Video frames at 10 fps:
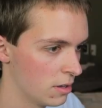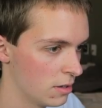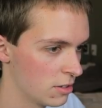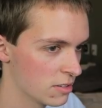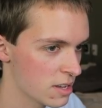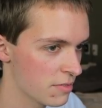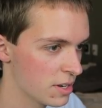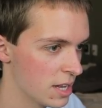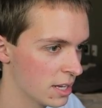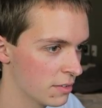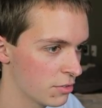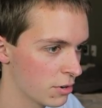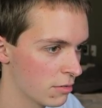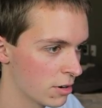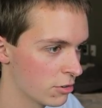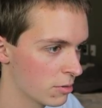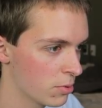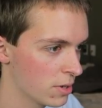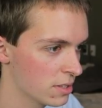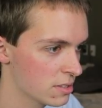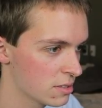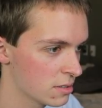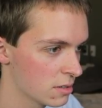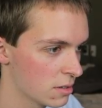Is it because I have the -3 rendering points?